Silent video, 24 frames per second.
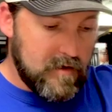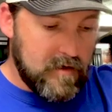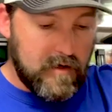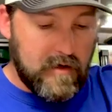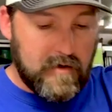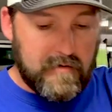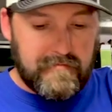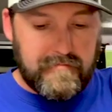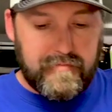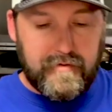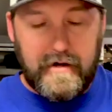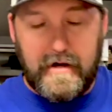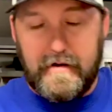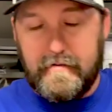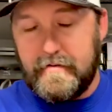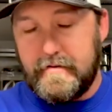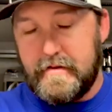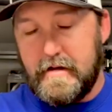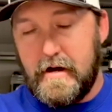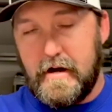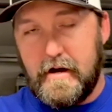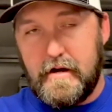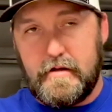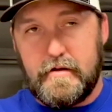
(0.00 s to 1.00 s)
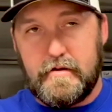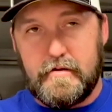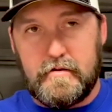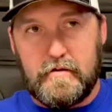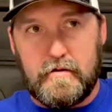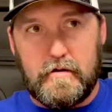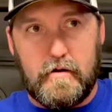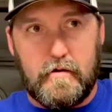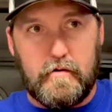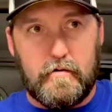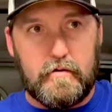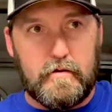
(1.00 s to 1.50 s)
You can play with that. You can
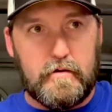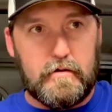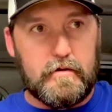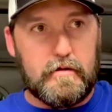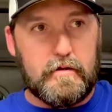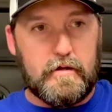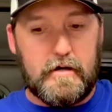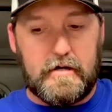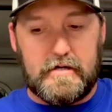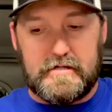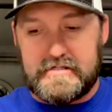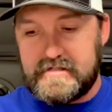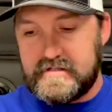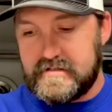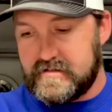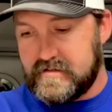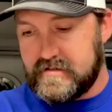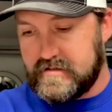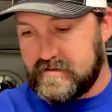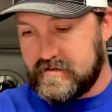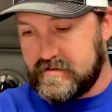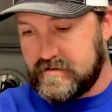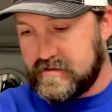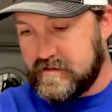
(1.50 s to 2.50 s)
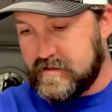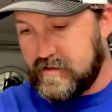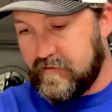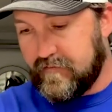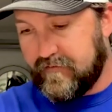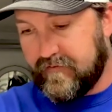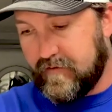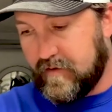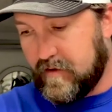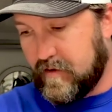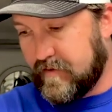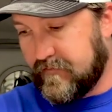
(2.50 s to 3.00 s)
go a little less, 2
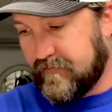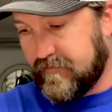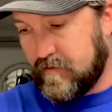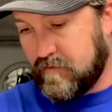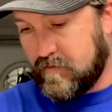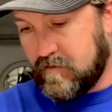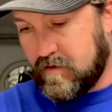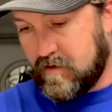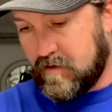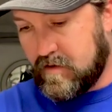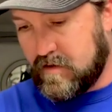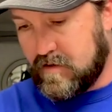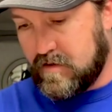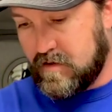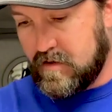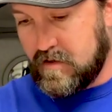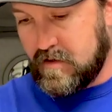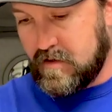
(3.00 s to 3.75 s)
foot if you want.